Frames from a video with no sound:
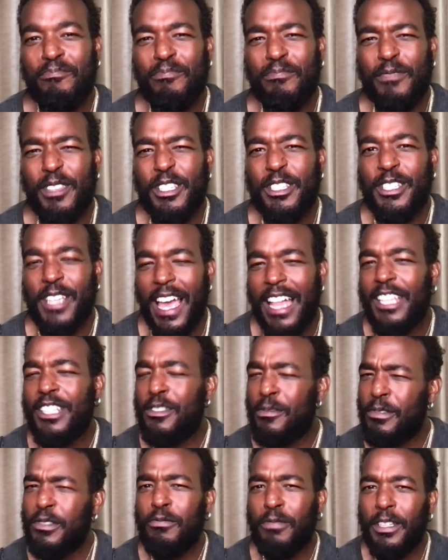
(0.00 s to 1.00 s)
the challenge
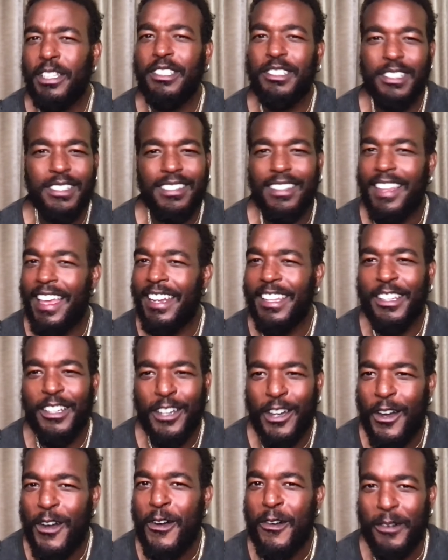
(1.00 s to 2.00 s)
was really just letting
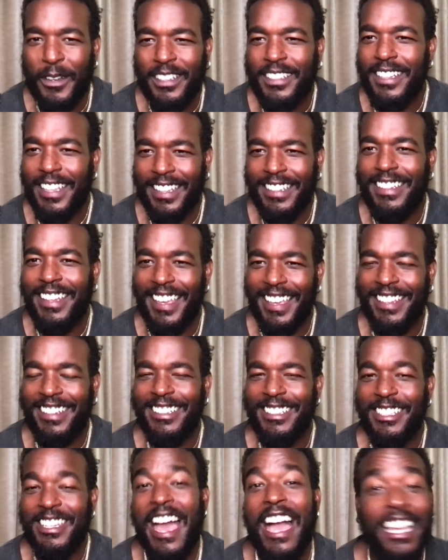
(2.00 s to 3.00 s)
go and and
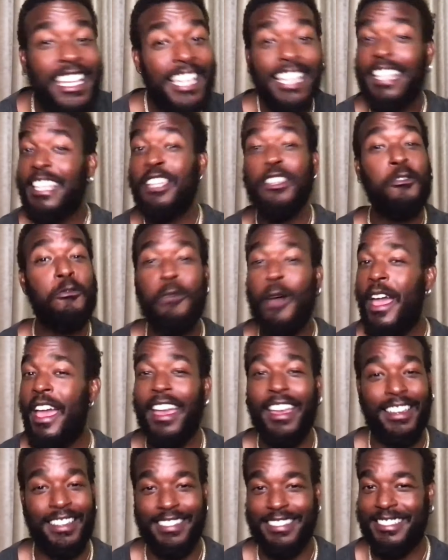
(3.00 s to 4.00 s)
and not getting in the
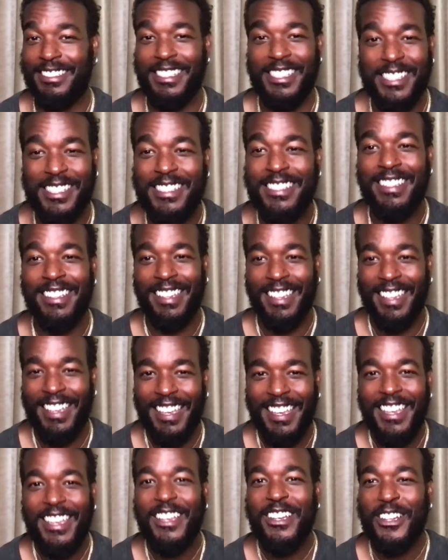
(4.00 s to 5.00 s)
way. Just
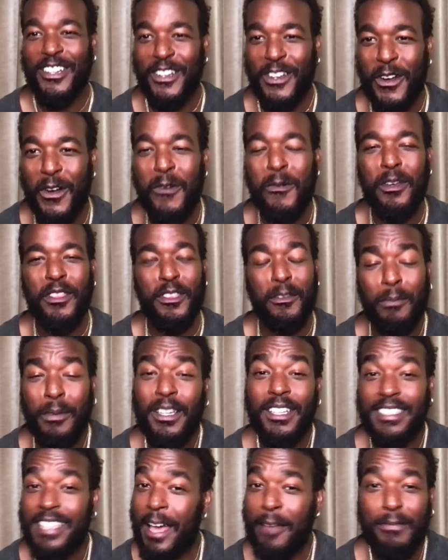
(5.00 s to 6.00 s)
go with it
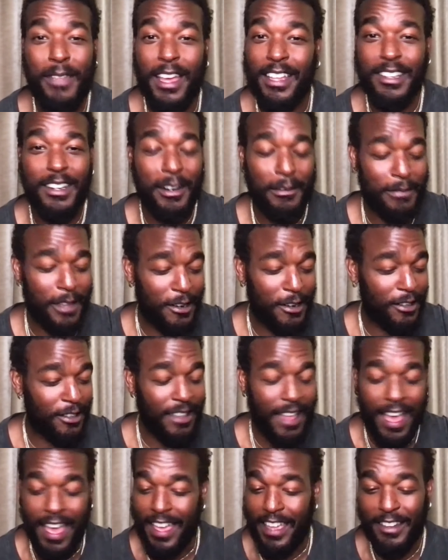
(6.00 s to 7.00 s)
because I'm not I'm not gonna
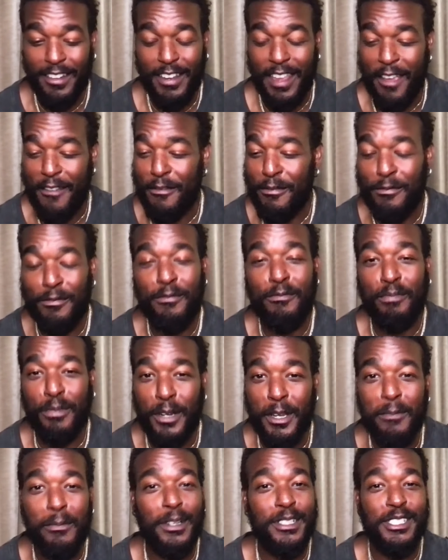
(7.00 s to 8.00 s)
lie. Every,
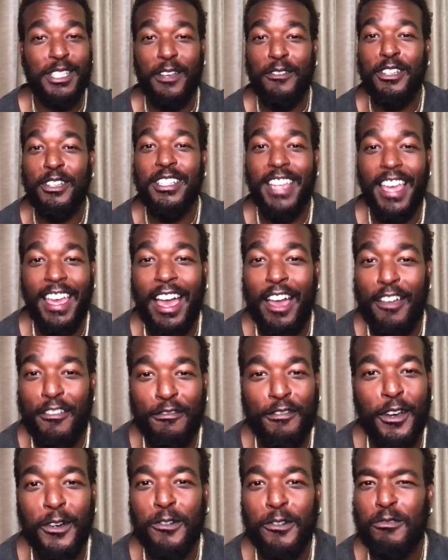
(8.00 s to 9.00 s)
pretty much every day I
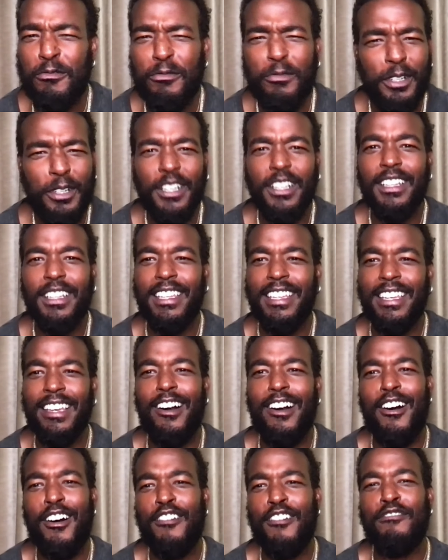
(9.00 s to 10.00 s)
felt really
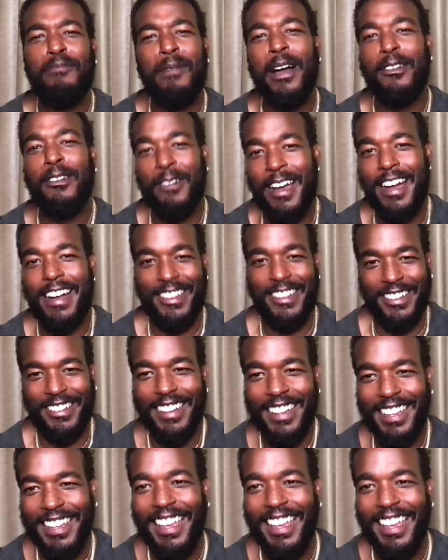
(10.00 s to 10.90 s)
off my rocker